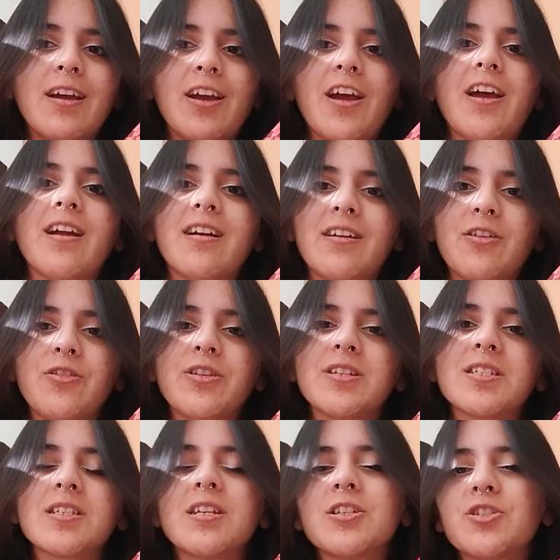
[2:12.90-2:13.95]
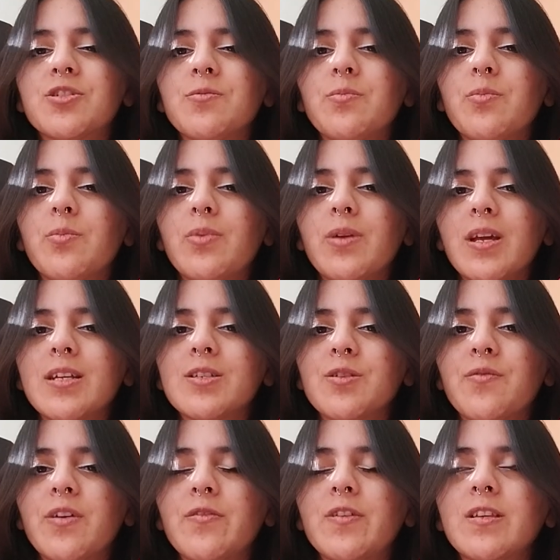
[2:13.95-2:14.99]
her on the central place
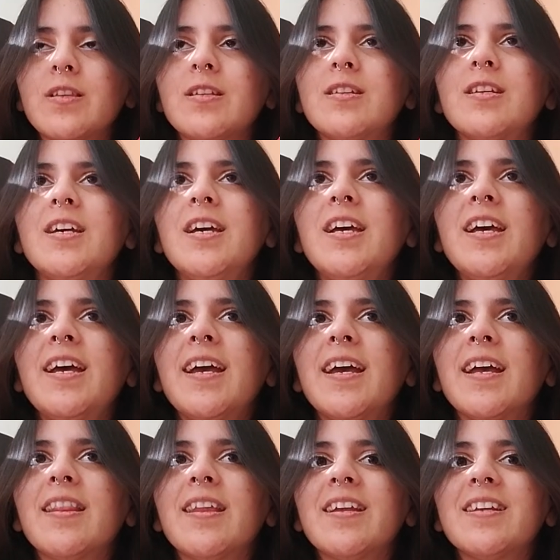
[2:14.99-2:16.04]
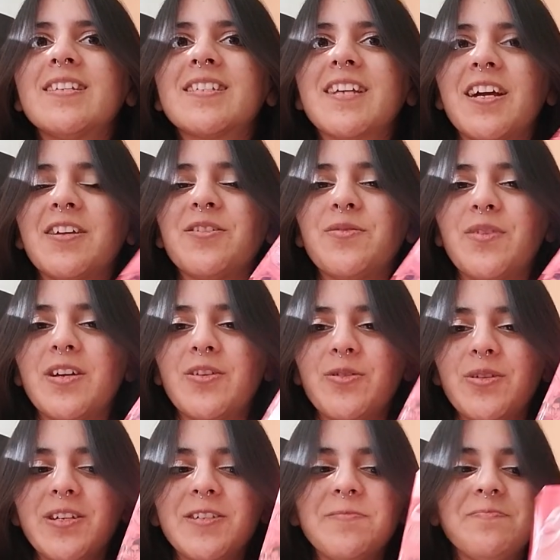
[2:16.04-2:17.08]
of everything, and that is kind of
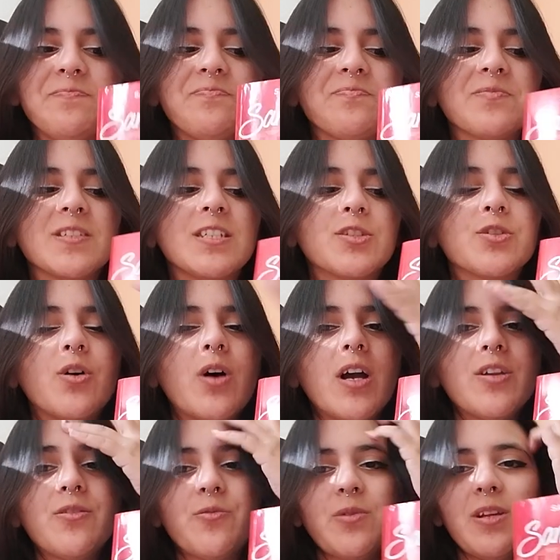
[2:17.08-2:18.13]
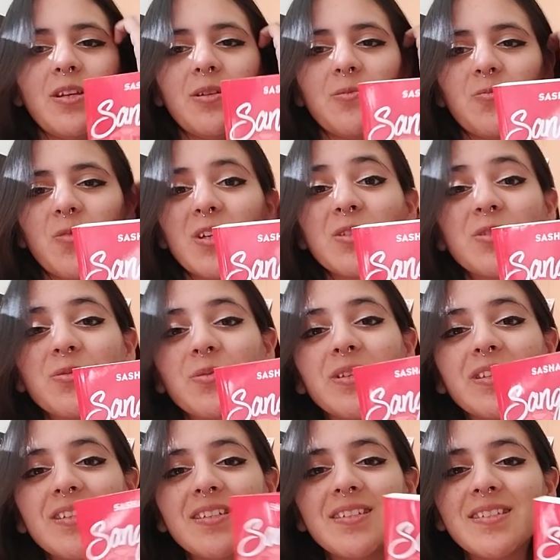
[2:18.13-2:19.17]
annoying. So I don't really want to
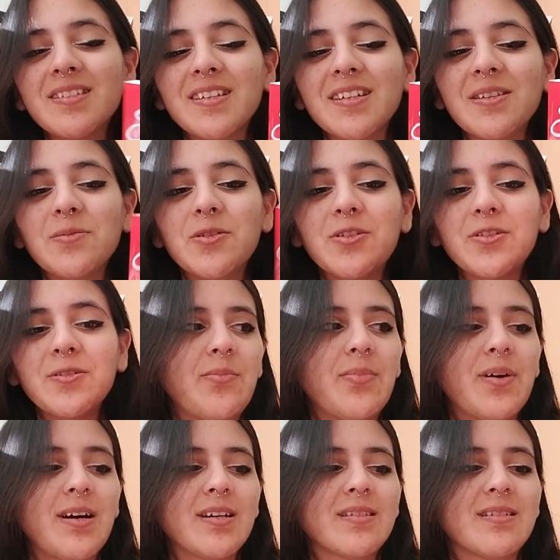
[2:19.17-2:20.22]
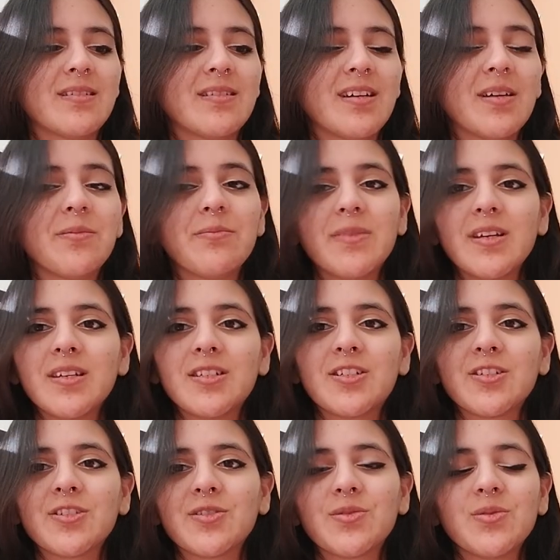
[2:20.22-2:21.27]
read this anymore, but I may
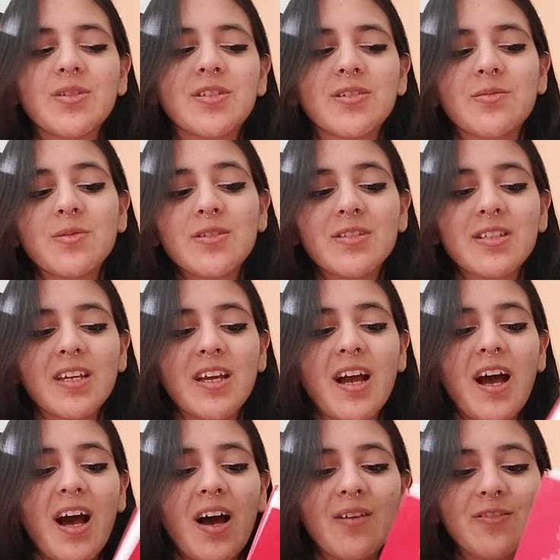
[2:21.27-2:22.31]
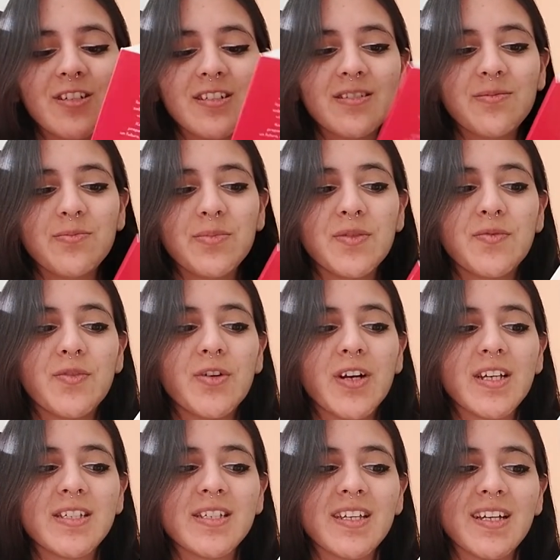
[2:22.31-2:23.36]
just do it just because I have it before
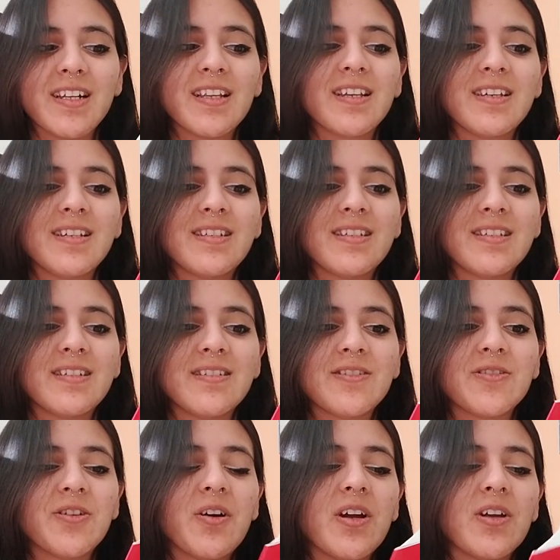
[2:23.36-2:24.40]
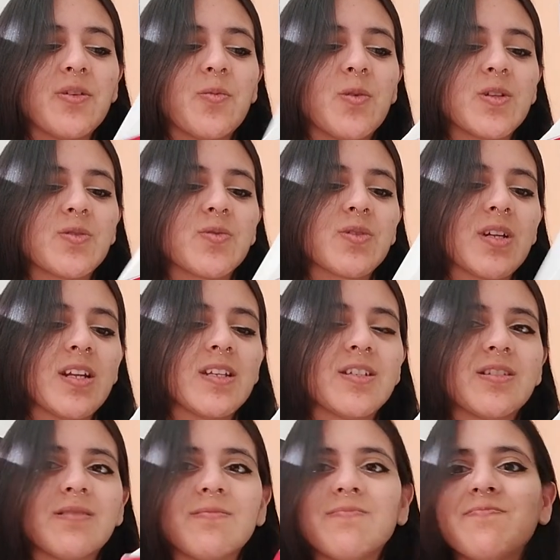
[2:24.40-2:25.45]
I sell it. You know, I don't want to sell
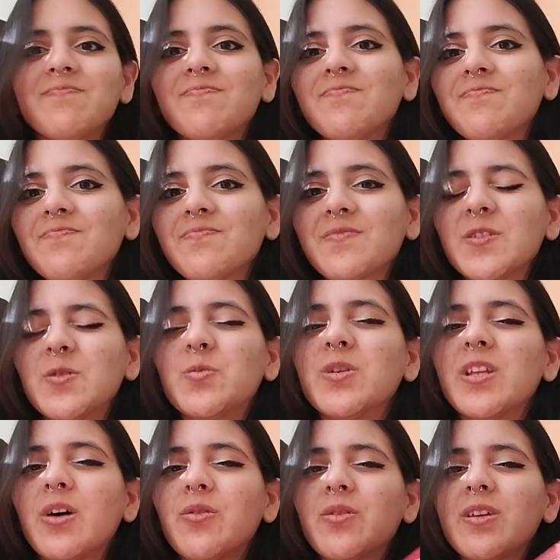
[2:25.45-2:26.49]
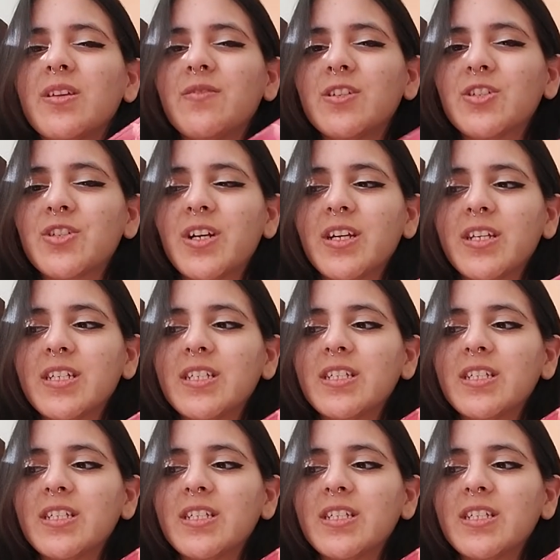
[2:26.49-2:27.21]
it without even trying